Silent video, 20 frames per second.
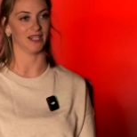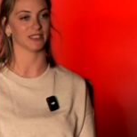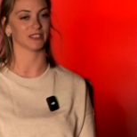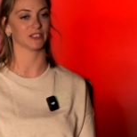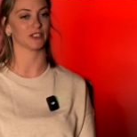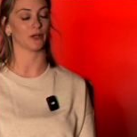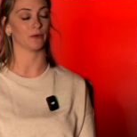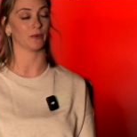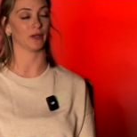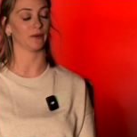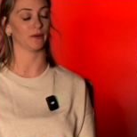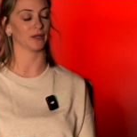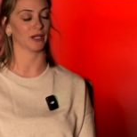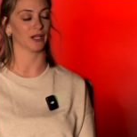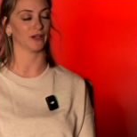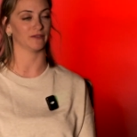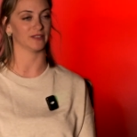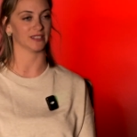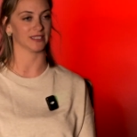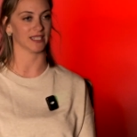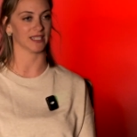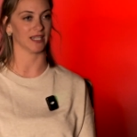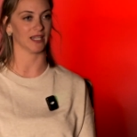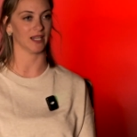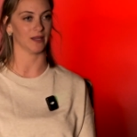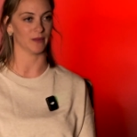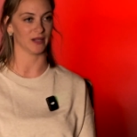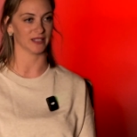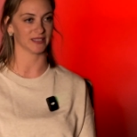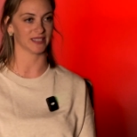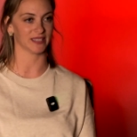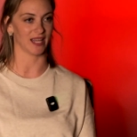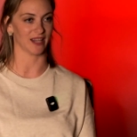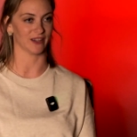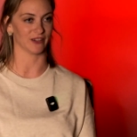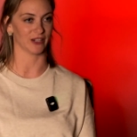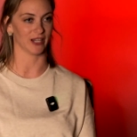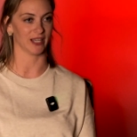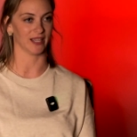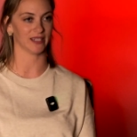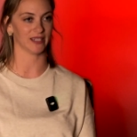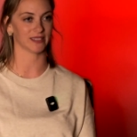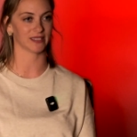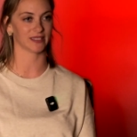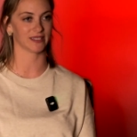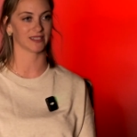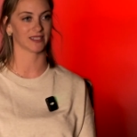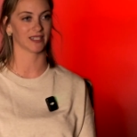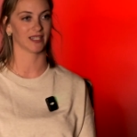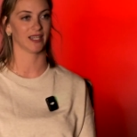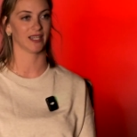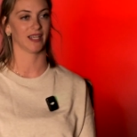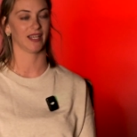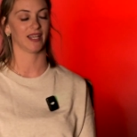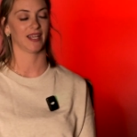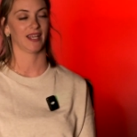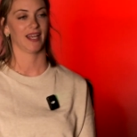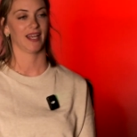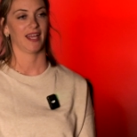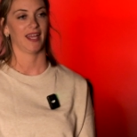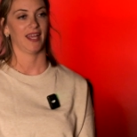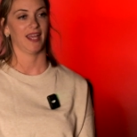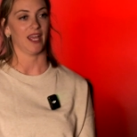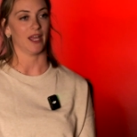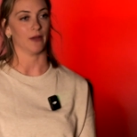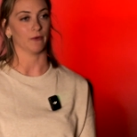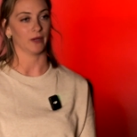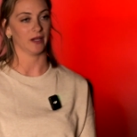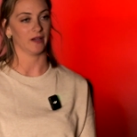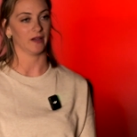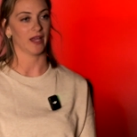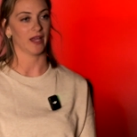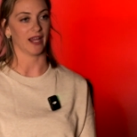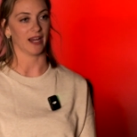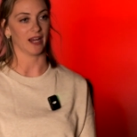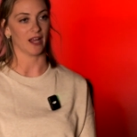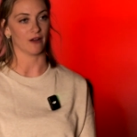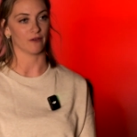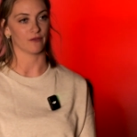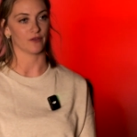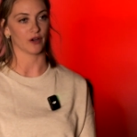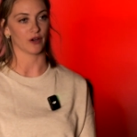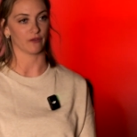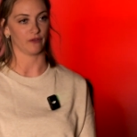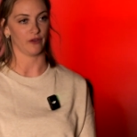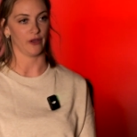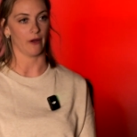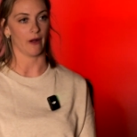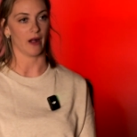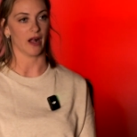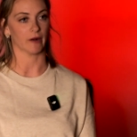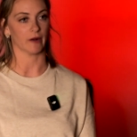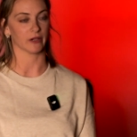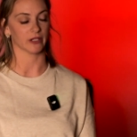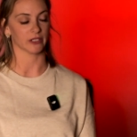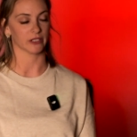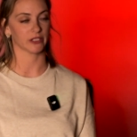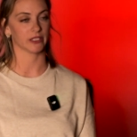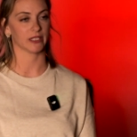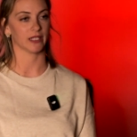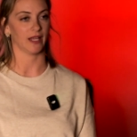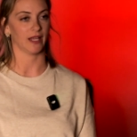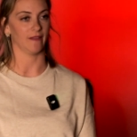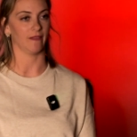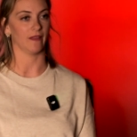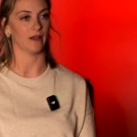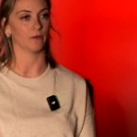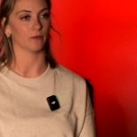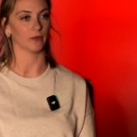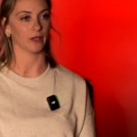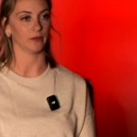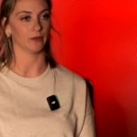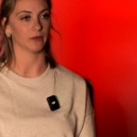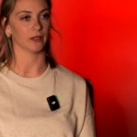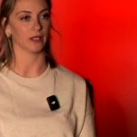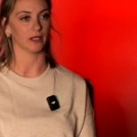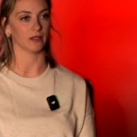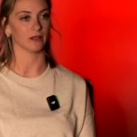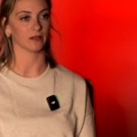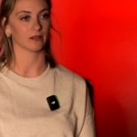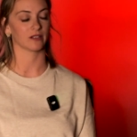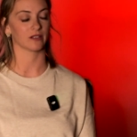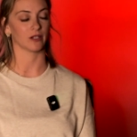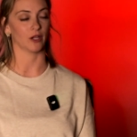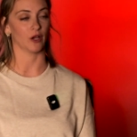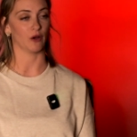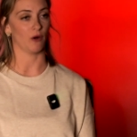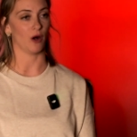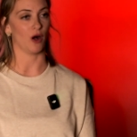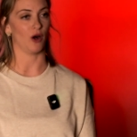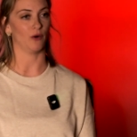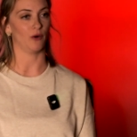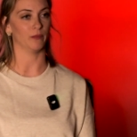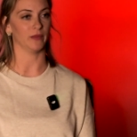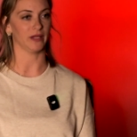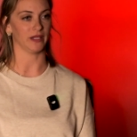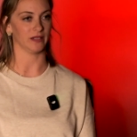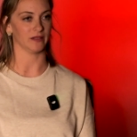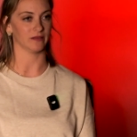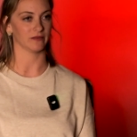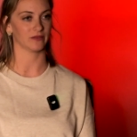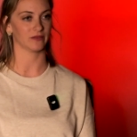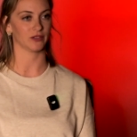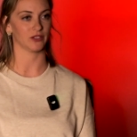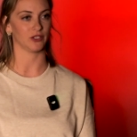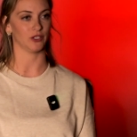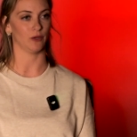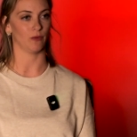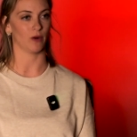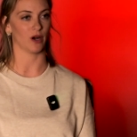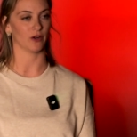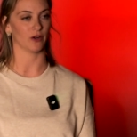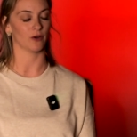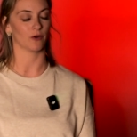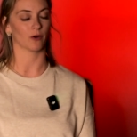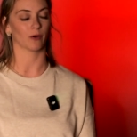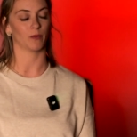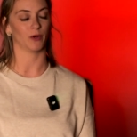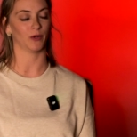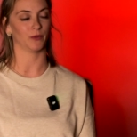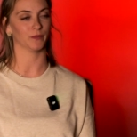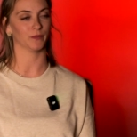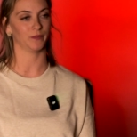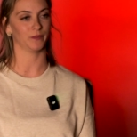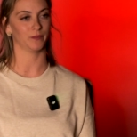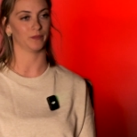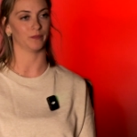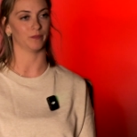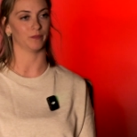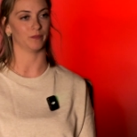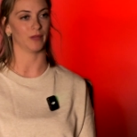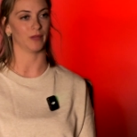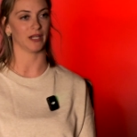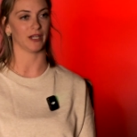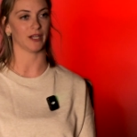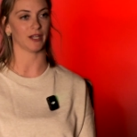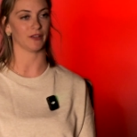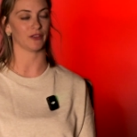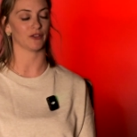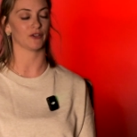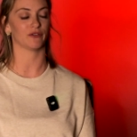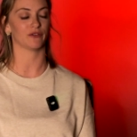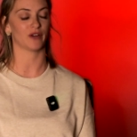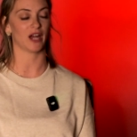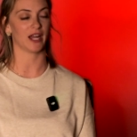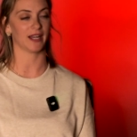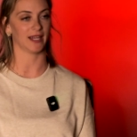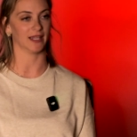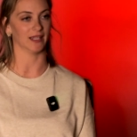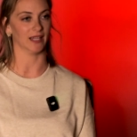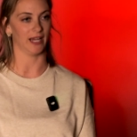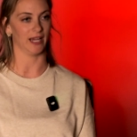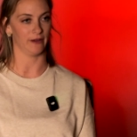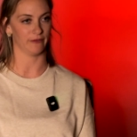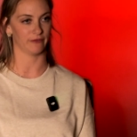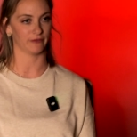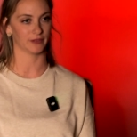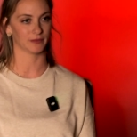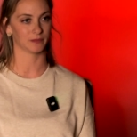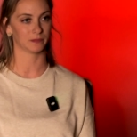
So we would go visit him on Saturdays, and we'd hang out for a few hours, and then we would go home and do our normal Monday through Friday life.